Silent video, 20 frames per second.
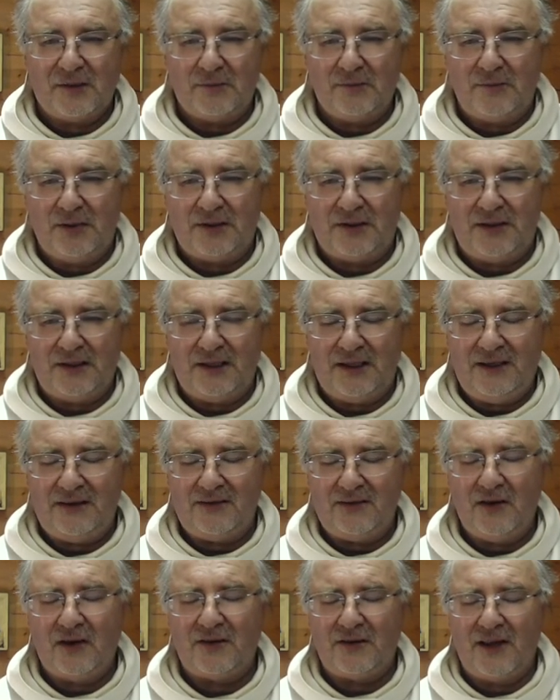But he's
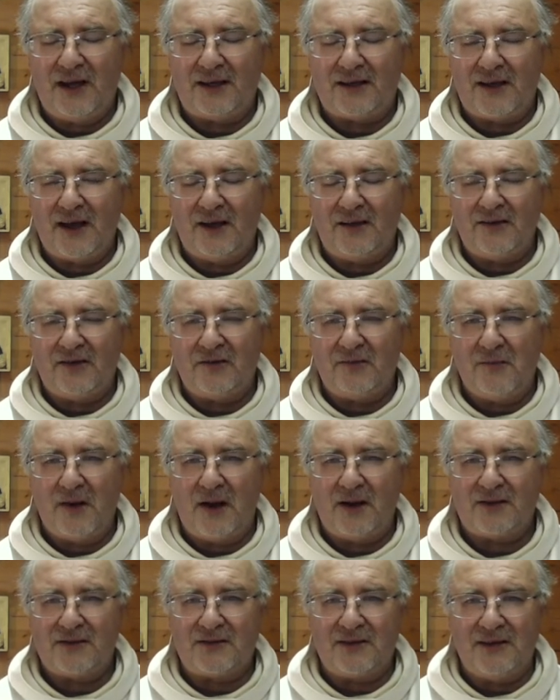not that kind of
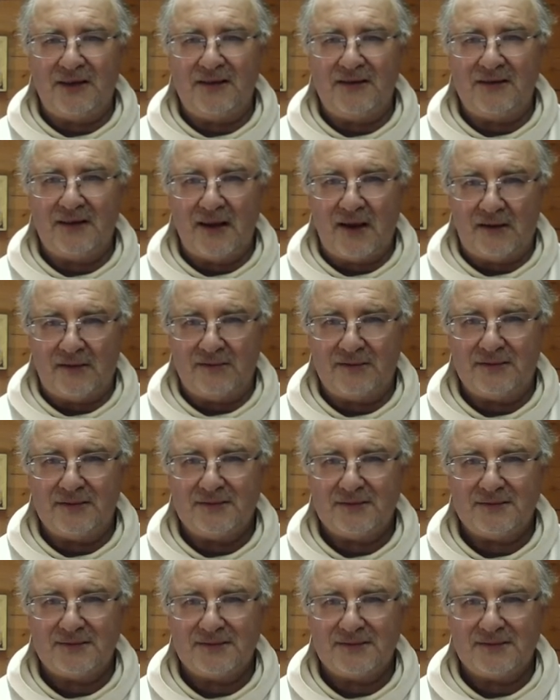master. He's love.